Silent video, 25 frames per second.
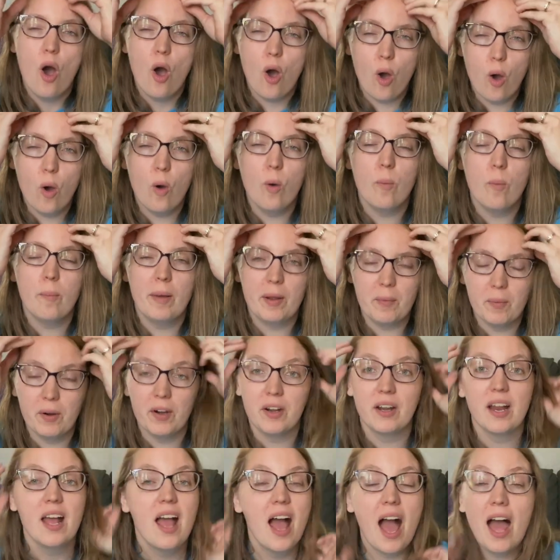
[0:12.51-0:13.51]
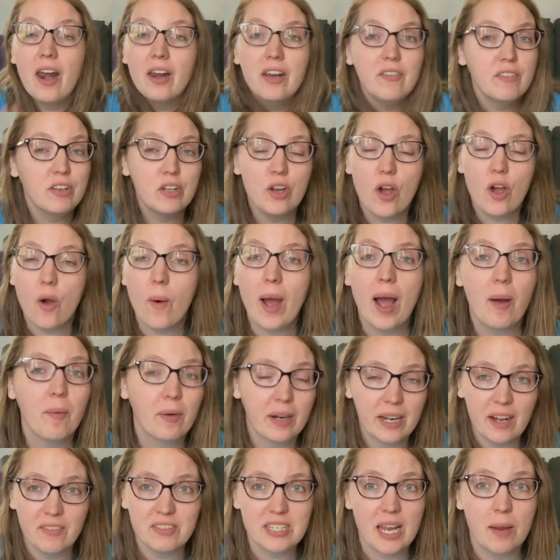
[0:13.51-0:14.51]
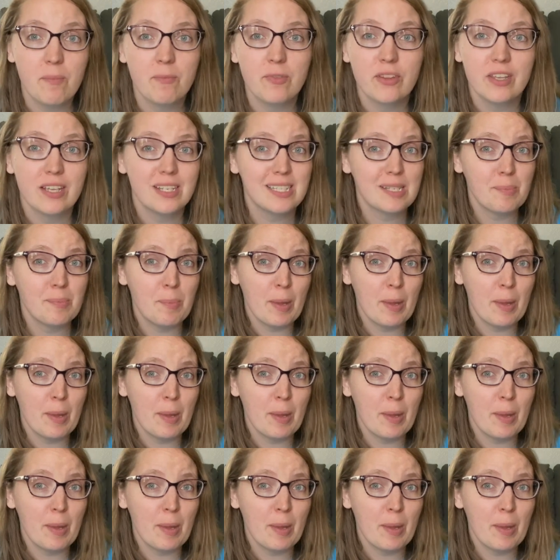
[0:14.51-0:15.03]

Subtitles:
Oh my word. I don't even know how we're gonna have time for this,